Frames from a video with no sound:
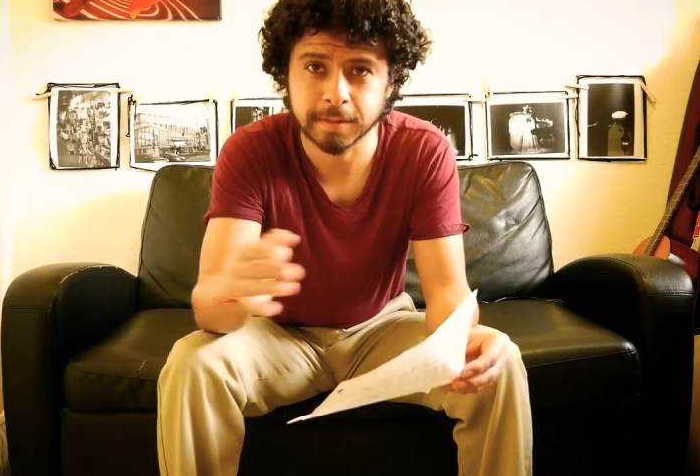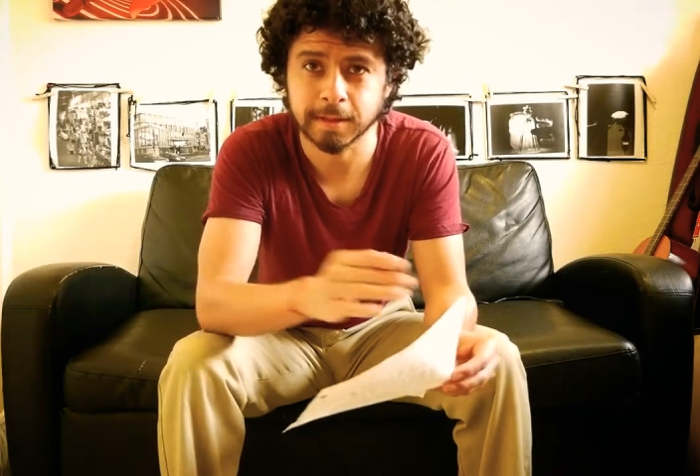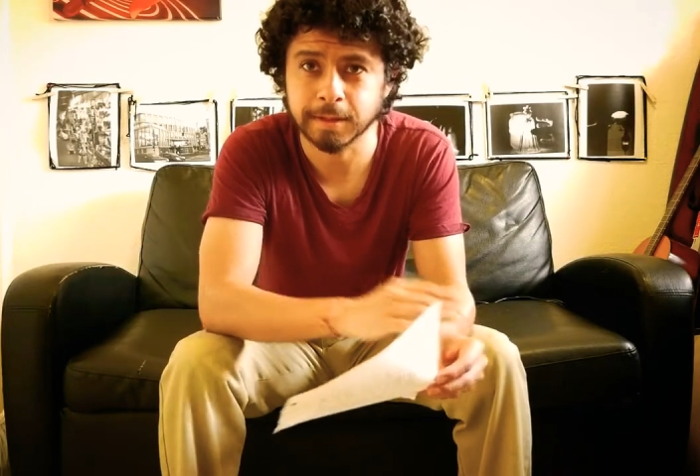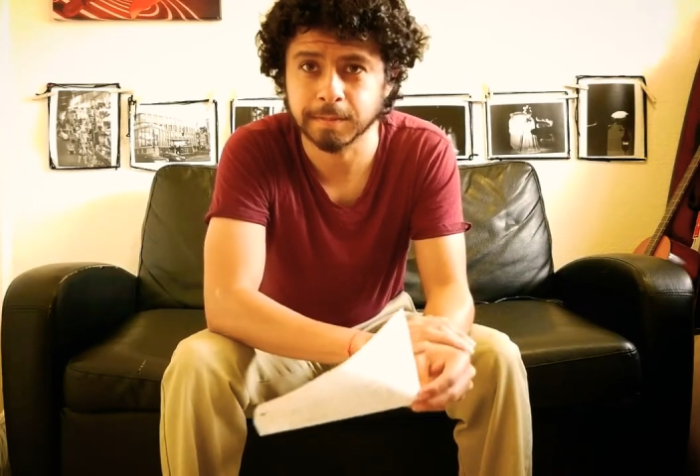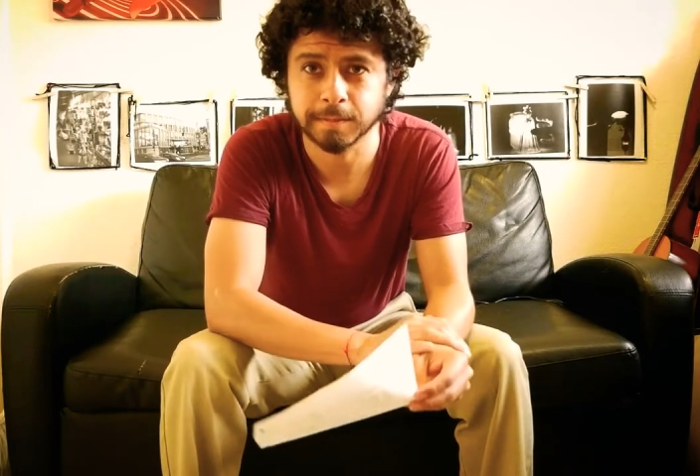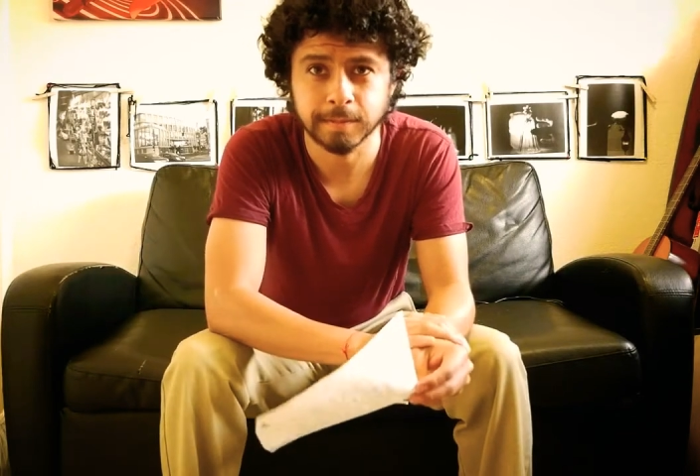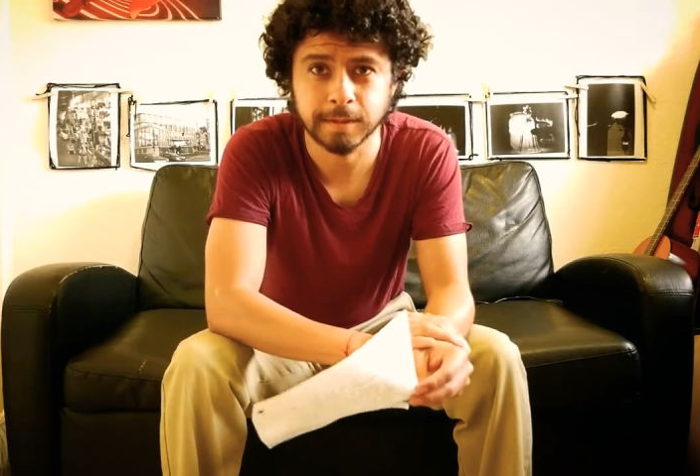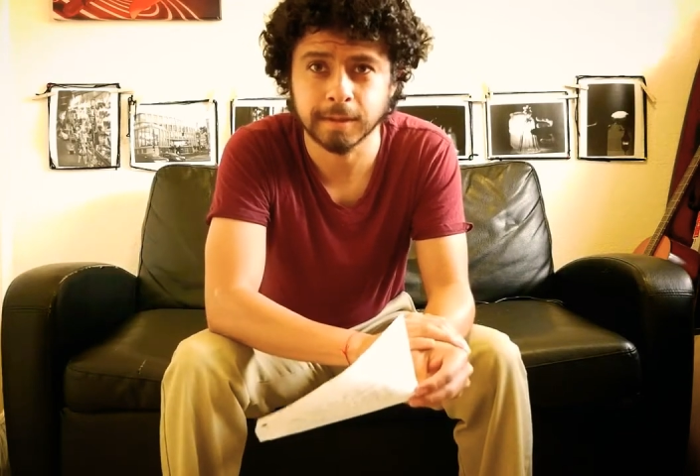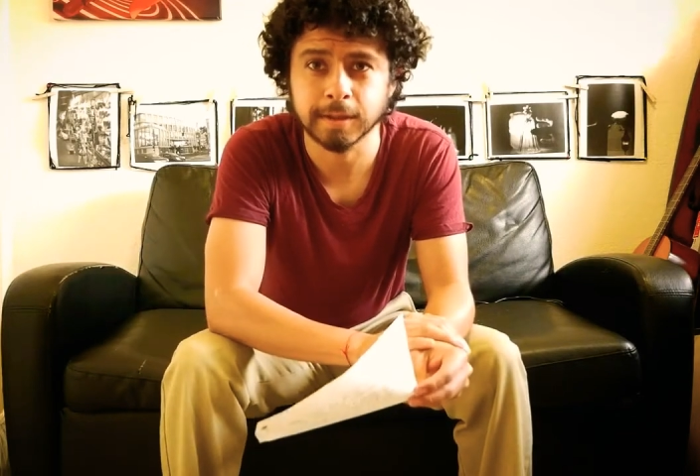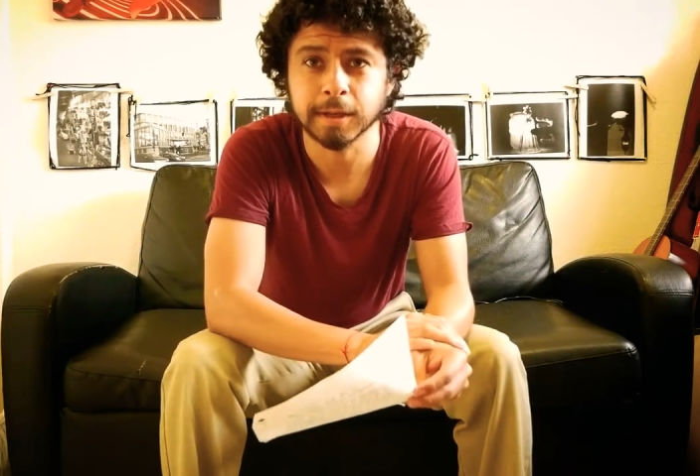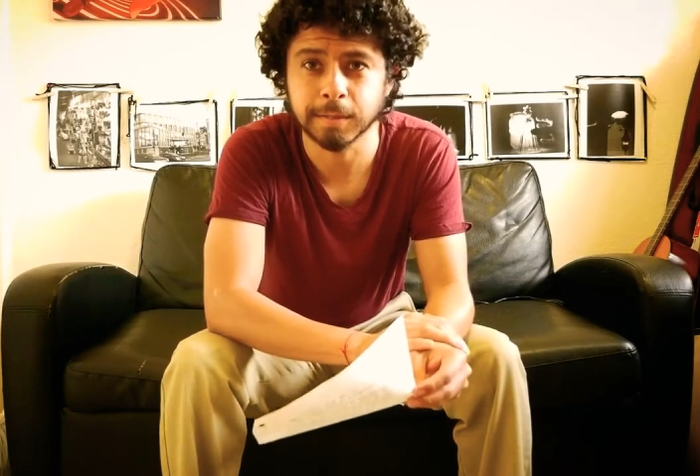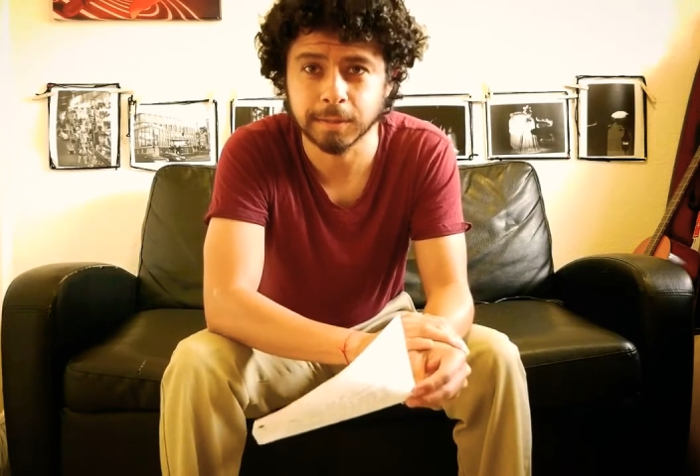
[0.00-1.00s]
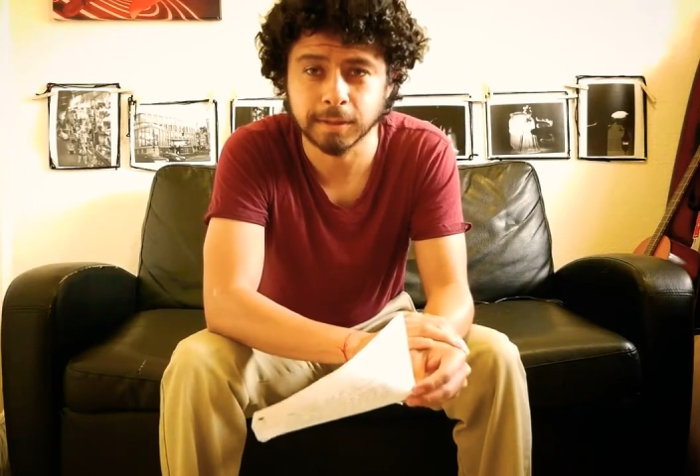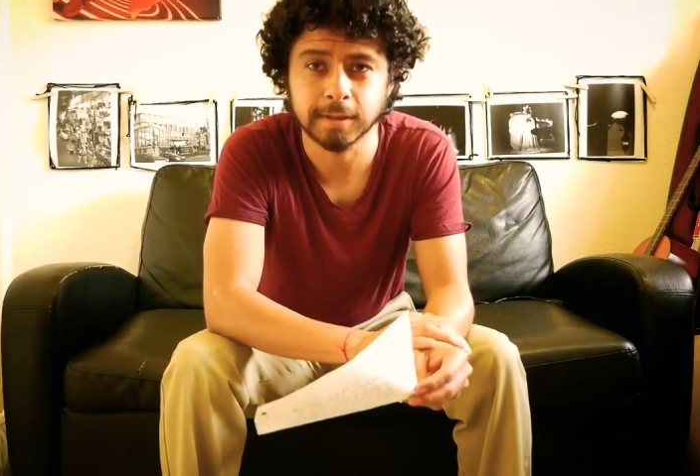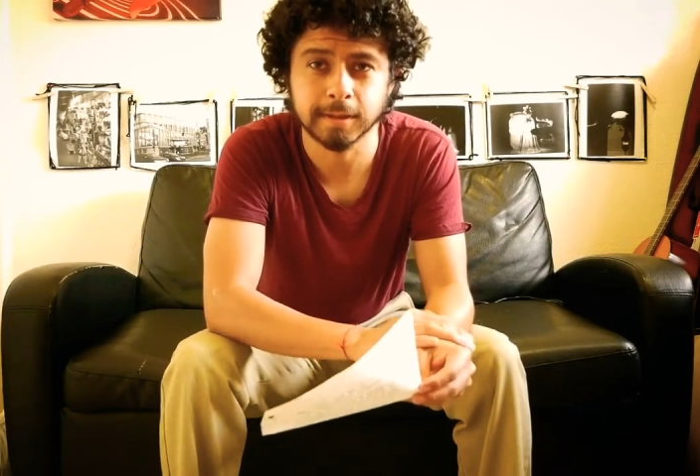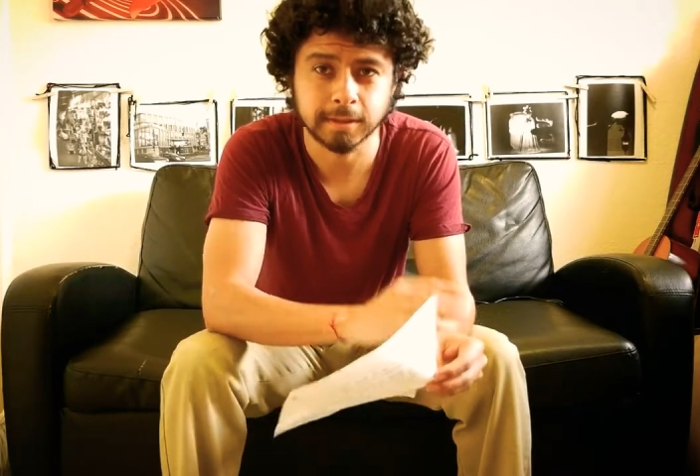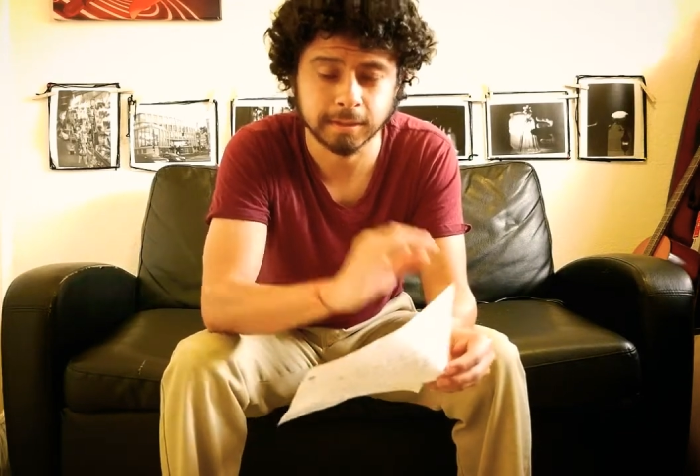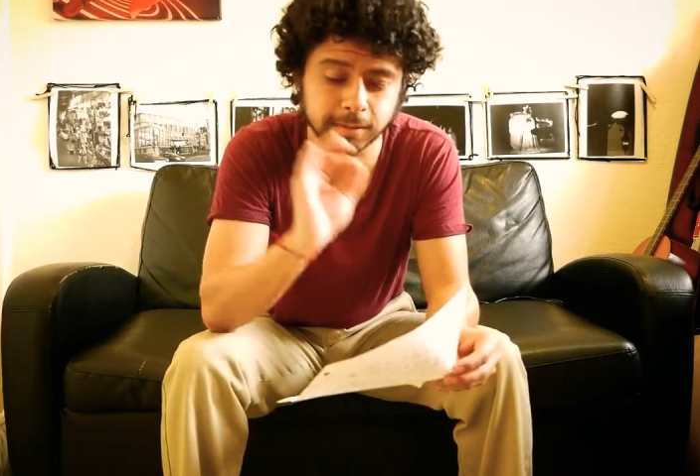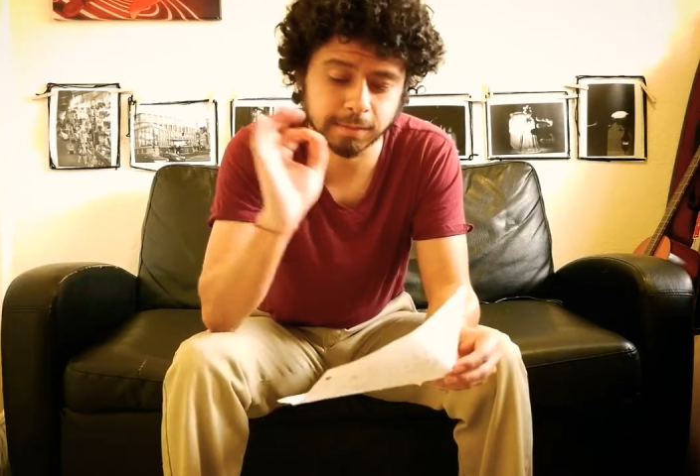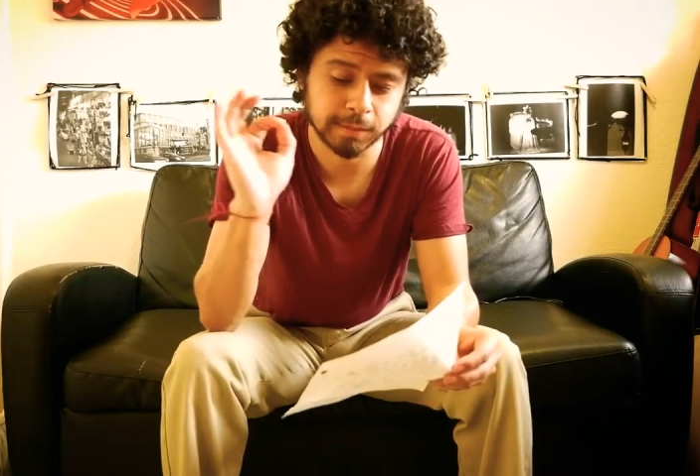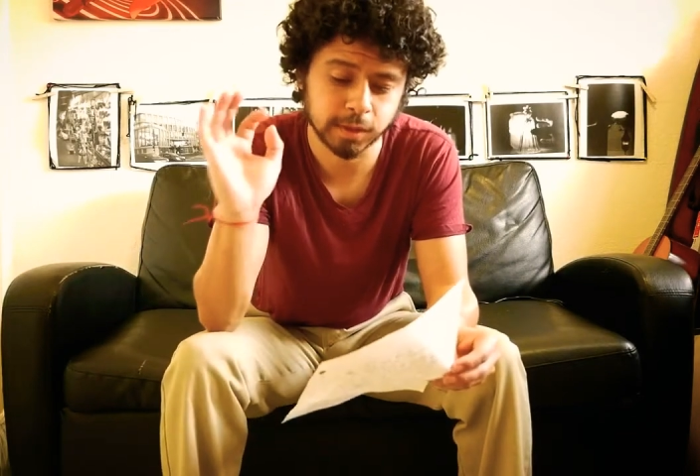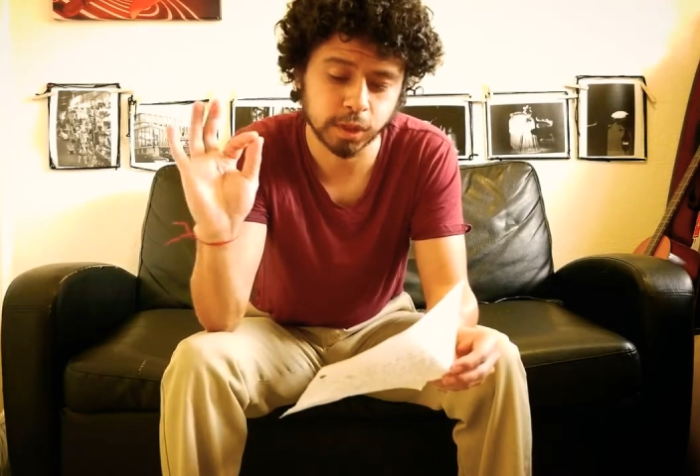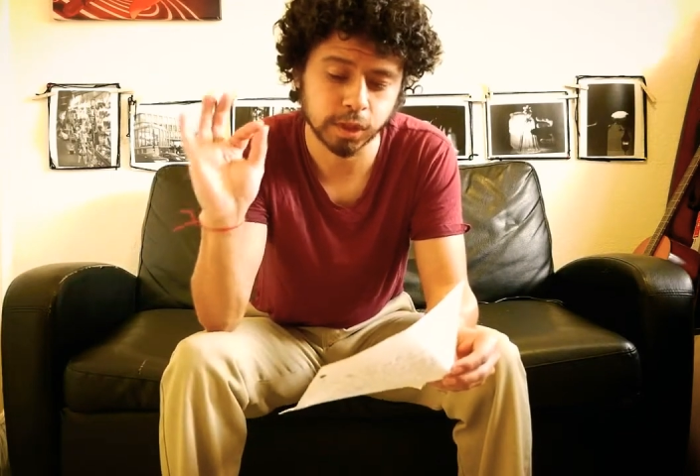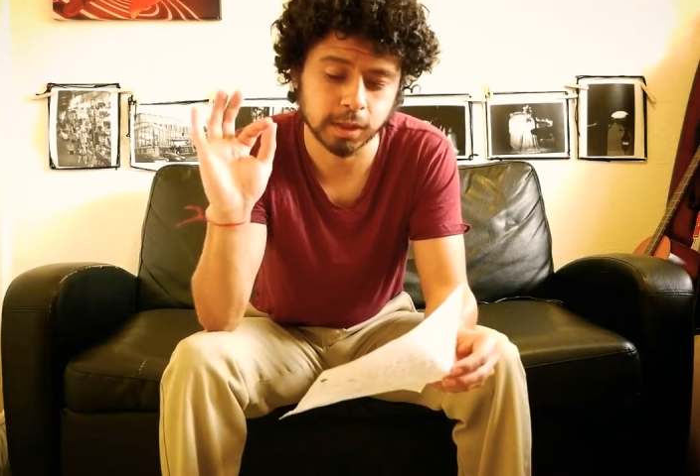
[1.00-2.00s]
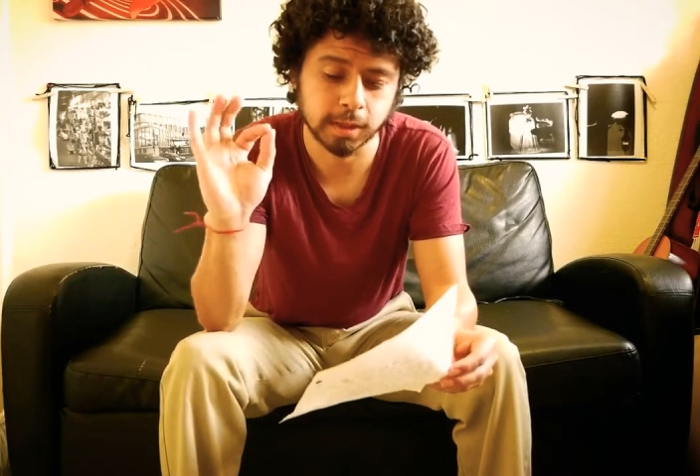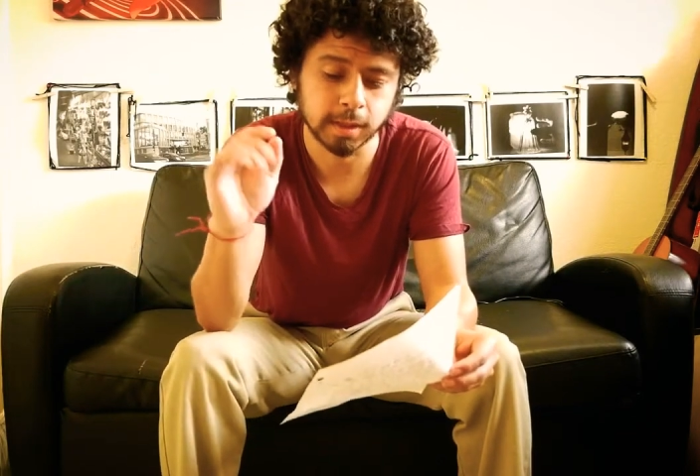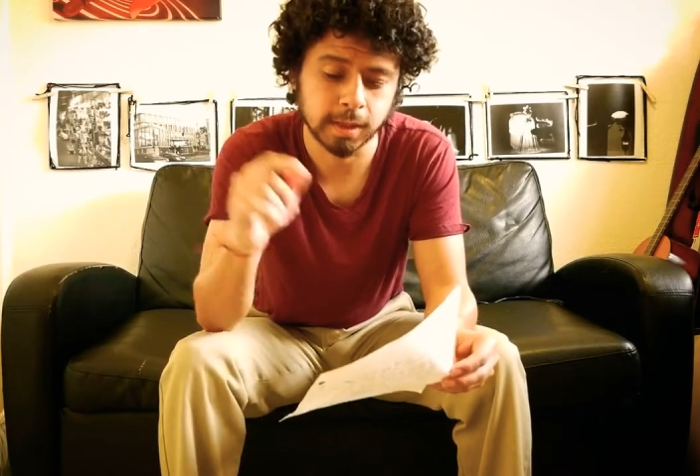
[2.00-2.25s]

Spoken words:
in a couple of days, for sure.